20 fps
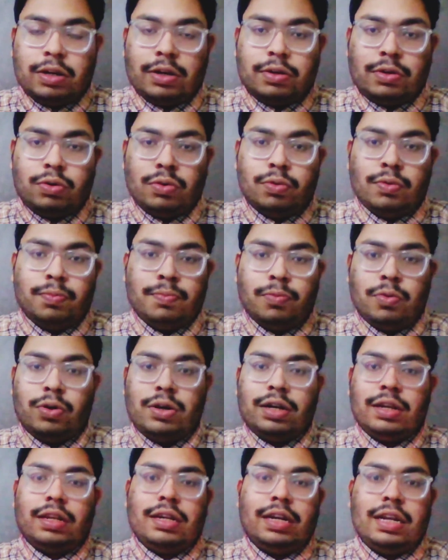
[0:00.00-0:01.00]
to more
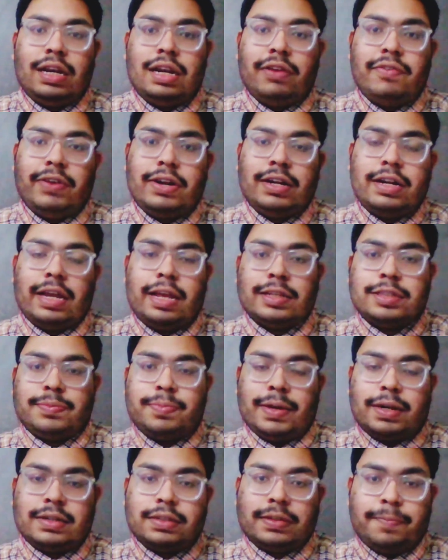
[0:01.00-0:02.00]
relevant
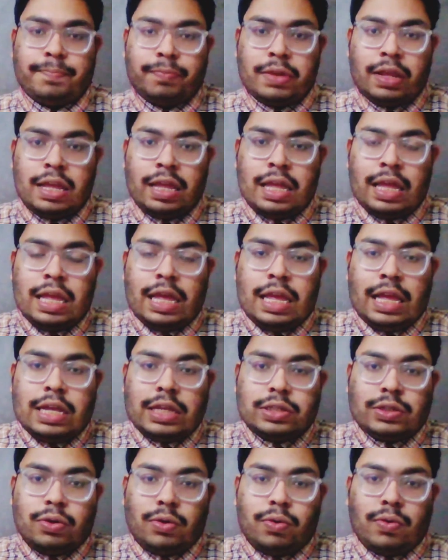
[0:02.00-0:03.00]
aspect.
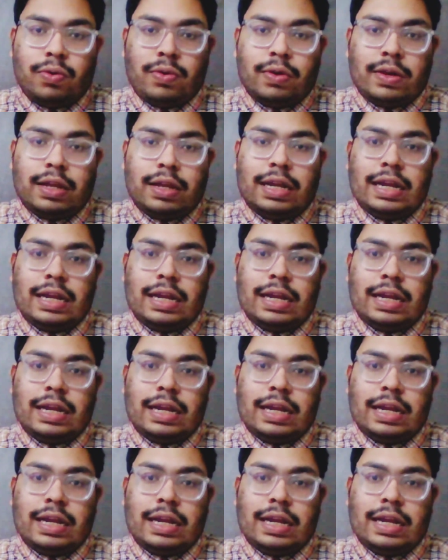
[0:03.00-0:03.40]
So